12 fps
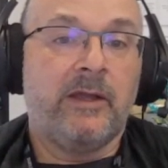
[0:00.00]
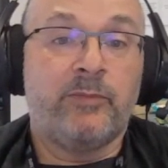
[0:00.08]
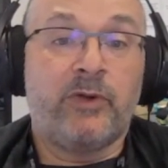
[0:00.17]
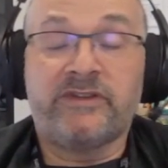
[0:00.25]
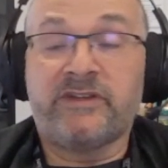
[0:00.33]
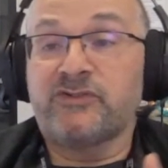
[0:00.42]

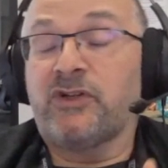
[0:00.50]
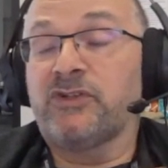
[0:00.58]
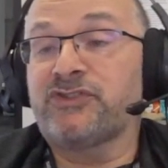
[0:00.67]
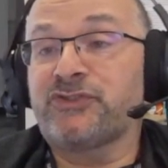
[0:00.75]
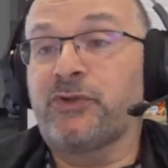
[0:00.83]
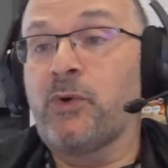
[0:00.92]
But there's
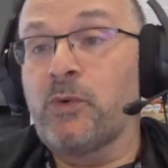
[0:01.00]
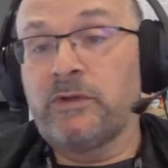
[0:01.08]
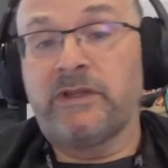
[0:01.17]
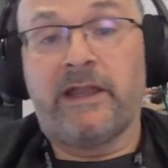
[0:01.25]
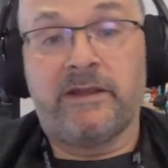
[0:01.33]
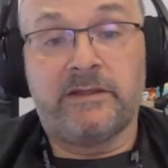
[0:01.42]
also,
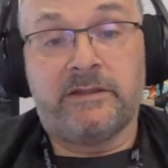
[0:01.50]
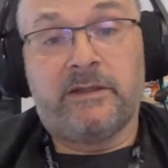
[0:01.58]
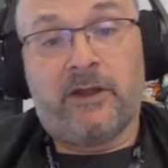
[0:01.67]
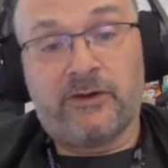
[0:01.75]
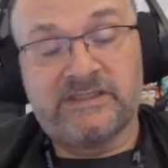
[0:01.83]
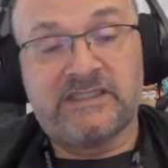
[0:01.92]
like
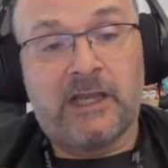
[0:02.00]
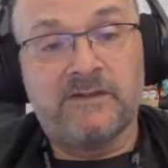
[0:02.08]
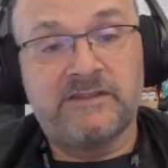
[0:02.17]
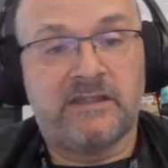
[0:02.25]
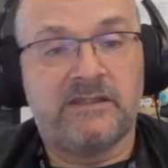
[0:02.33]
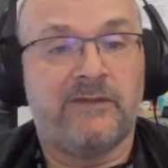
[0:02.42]

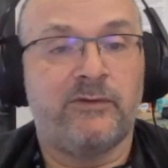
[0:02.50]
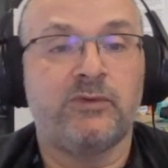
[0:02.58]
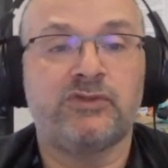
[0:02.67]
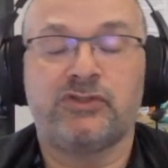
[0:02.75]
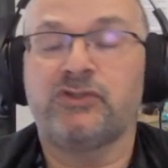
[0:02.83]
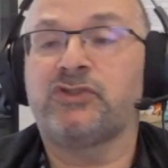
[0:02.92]
ourselves at
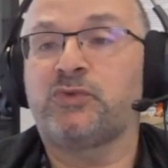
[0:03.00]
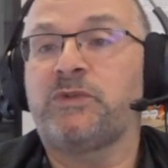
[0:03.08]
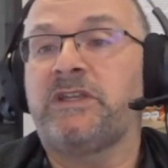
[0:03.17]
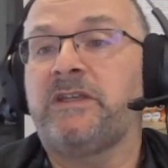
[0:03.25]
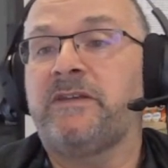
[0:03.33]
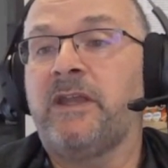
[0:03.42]
Devolutions,
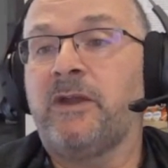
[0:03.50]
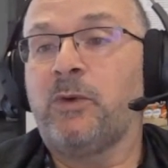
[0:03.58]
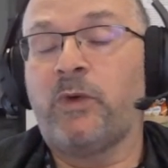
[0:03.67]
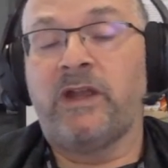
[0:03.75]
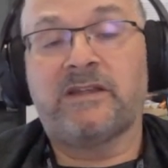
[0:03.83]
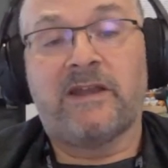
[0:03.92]
we
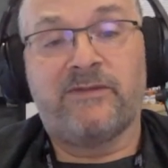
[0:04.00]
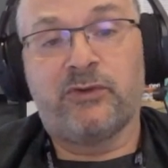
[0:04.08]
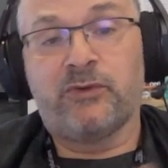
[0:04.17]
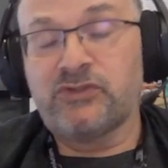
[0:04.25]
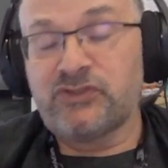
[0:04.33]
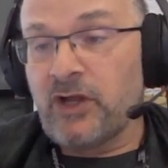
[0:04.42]
went
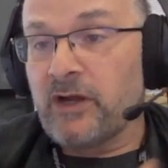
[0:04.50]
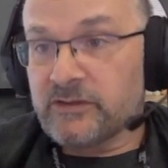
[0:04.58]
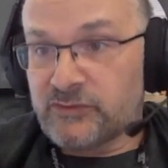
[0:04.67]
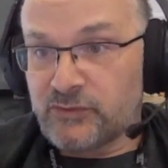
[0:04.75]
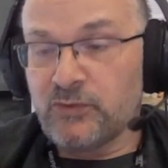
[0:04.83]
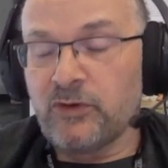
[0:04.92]
after
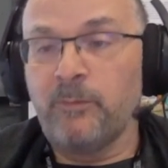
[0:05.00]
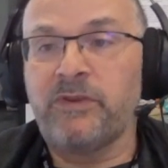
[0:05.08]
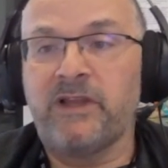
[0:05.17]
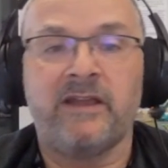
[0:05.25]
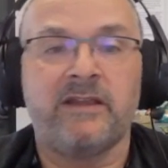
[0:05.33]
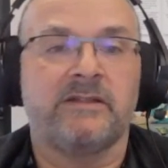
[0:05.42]
SOC 2
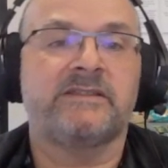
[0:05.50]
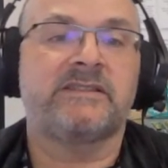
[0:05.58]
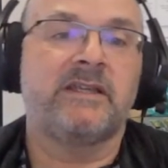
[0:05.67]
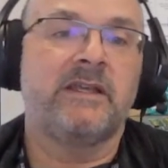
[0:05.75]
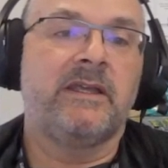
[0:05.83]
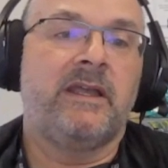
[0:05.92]

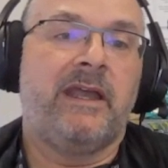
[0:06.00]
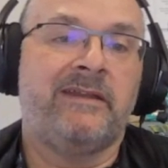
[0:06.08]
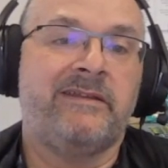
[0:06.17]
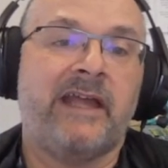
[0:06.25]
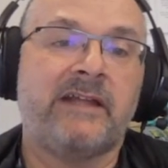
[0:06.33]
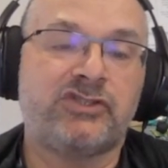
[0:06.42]
compliance,
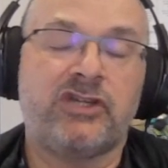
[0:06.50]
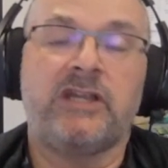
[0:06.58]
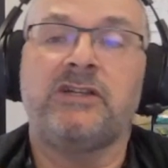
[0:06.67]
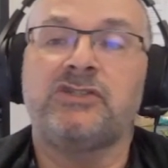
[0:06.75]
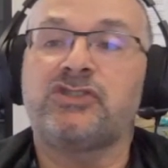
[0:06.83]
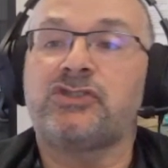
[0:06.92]
and that
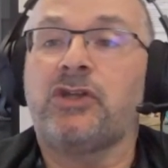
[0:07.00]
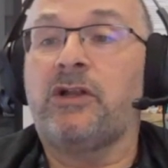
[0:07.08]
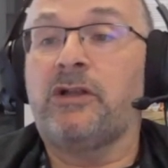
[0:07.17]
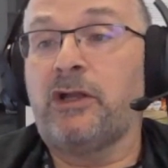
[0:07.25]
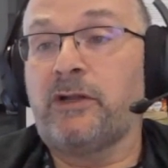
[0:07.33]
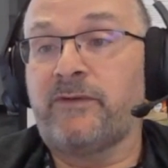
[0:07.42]
changed a
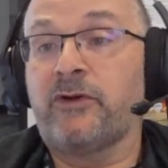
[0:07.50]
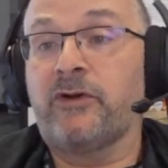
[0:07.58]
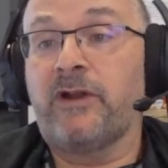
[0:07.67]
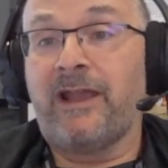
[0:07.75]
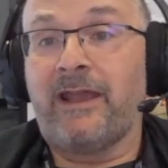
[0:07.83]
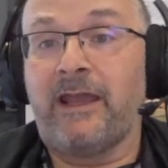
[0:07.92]
lot of
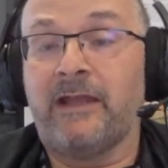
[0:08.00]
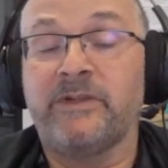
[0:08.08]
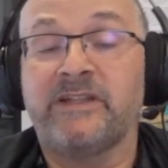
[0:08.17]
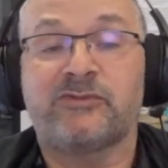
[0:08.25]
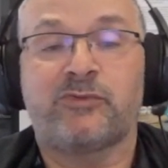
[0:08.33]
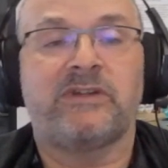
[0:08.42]
our
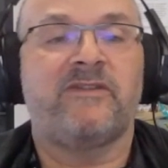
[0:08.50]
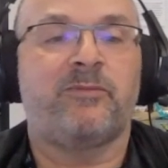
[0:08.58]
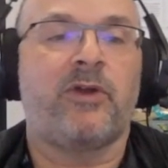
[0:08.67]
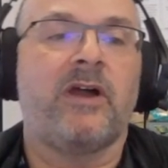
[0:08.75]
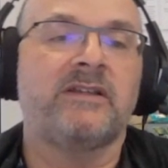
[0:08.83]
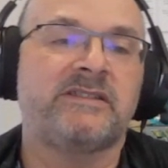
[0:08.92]
administrative
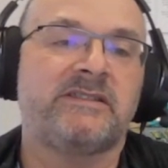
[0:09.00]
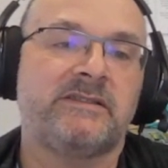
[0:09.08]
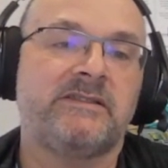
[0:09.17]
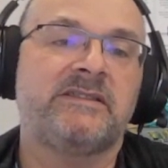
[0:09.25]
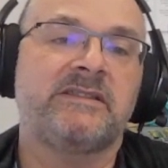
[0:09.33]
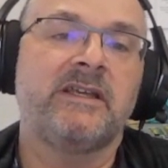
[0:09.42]

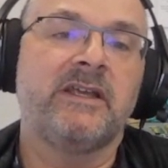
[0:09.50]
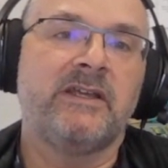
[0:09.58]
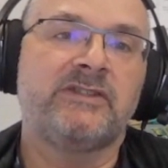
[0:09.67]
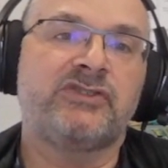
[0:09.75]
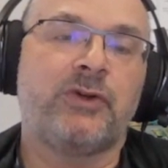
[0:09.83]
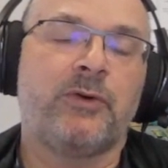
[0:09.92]
processes.
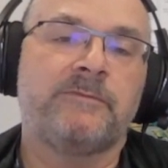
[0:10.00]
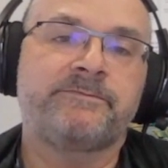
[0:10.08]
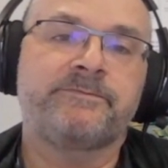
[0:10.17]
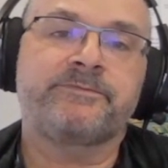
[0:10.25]
So